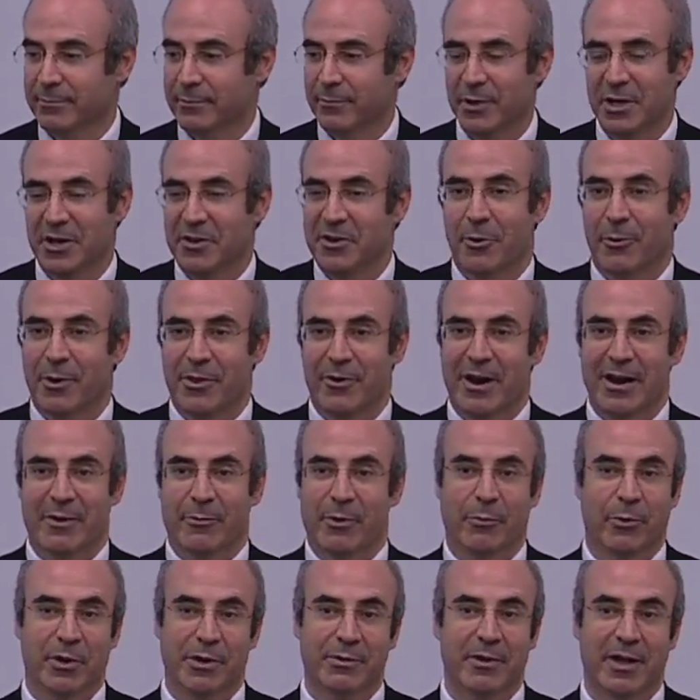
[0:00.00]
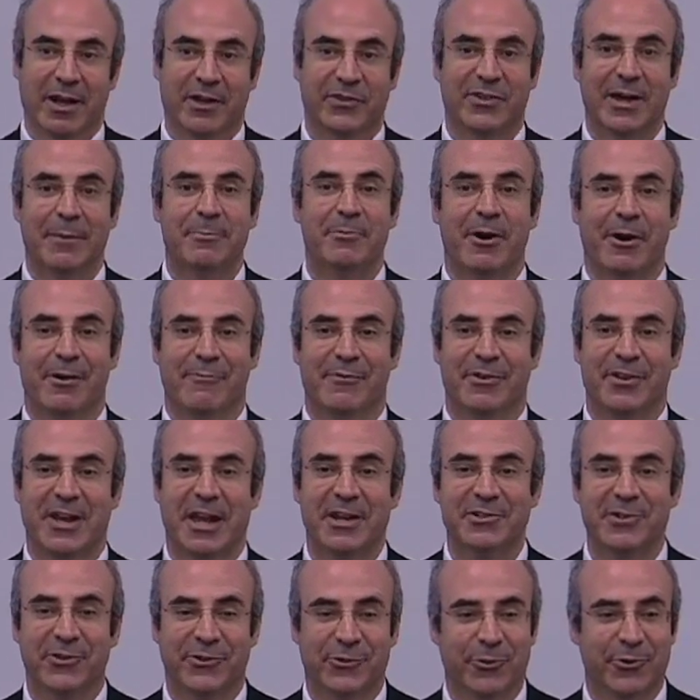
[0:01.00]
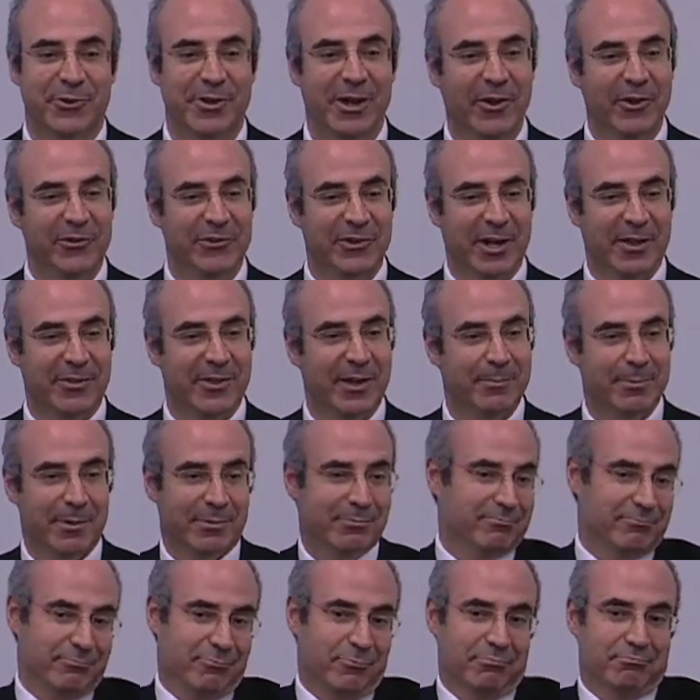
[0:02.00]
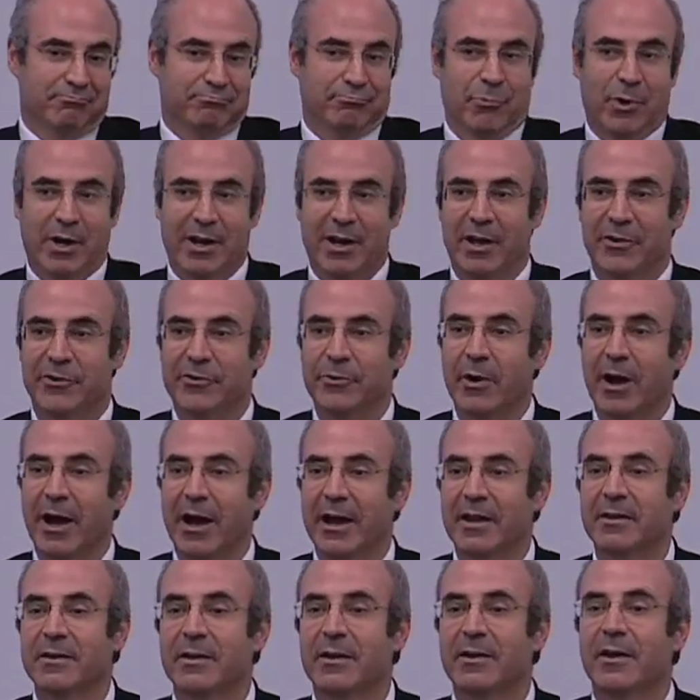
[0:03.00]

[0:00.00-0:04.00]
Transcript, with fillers: We didn't know whether anyone would accept our invitations or tell us anything, but why not try?